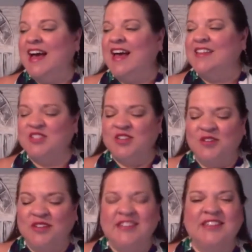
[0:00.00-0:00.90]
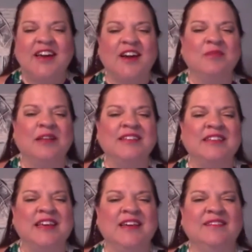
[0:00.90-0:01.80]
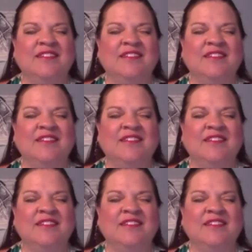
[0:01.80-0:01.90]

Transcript: And so let's say our blessing.